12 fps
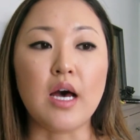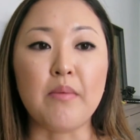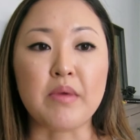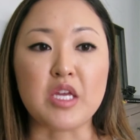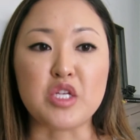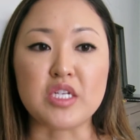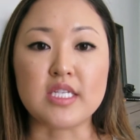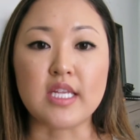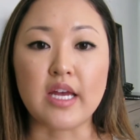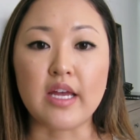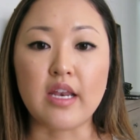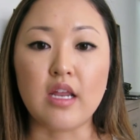He just
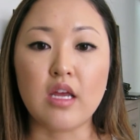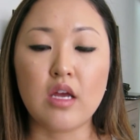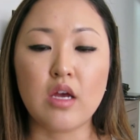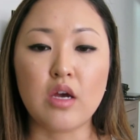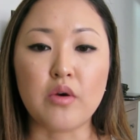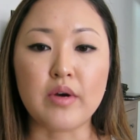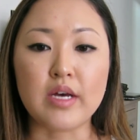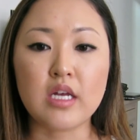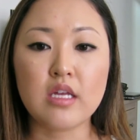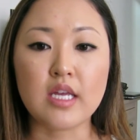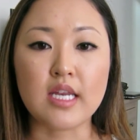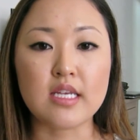said,
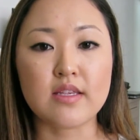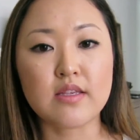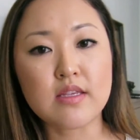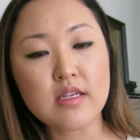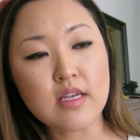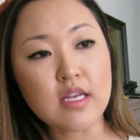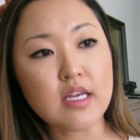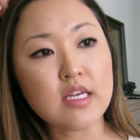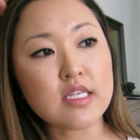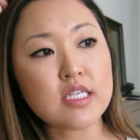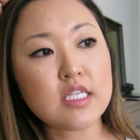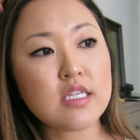well, it
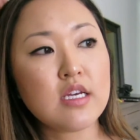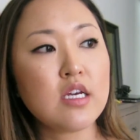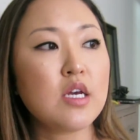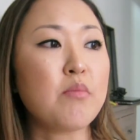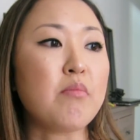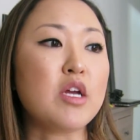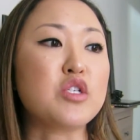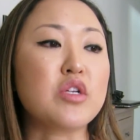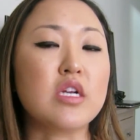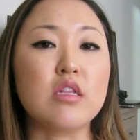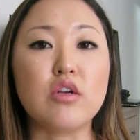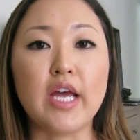is measuring
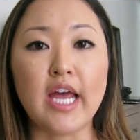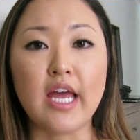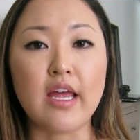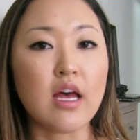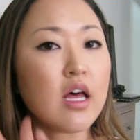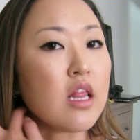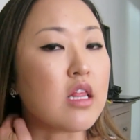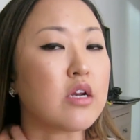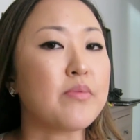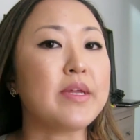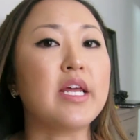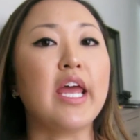a little
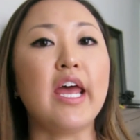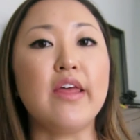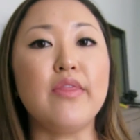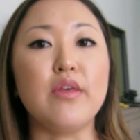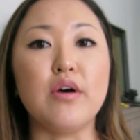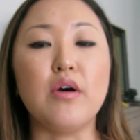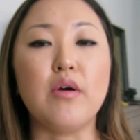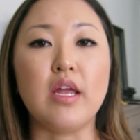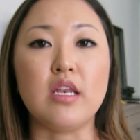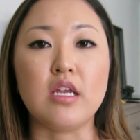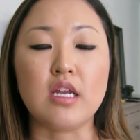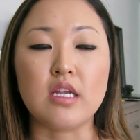bit ahead though,
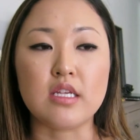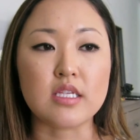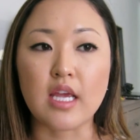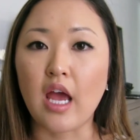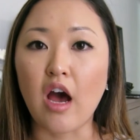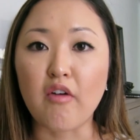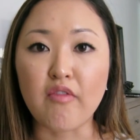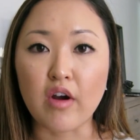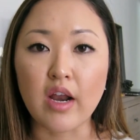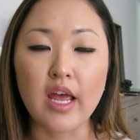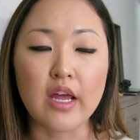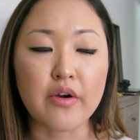and he didn't say how far
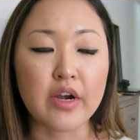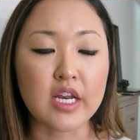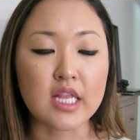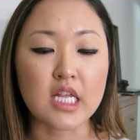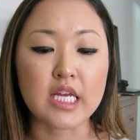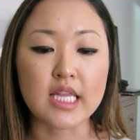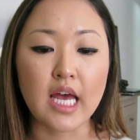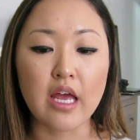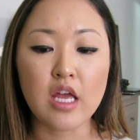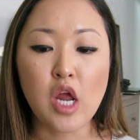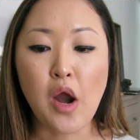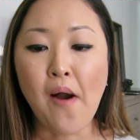ahead or anything like that.
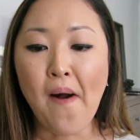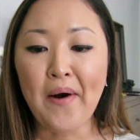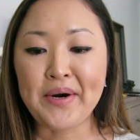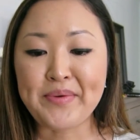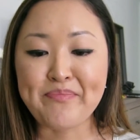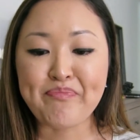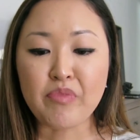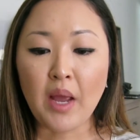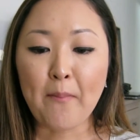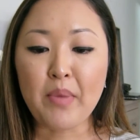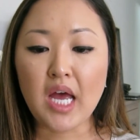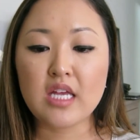
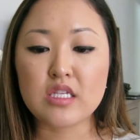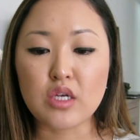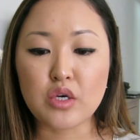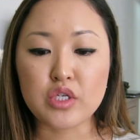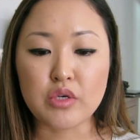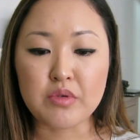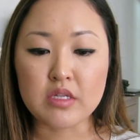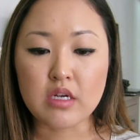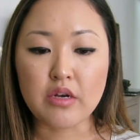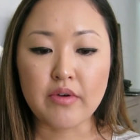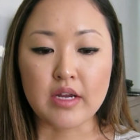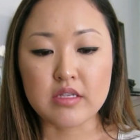But so she was
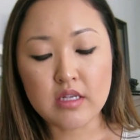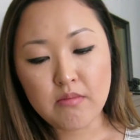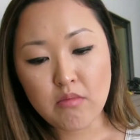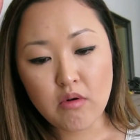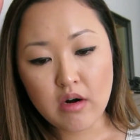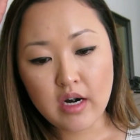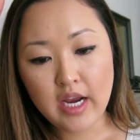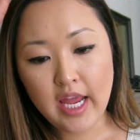looking around some more,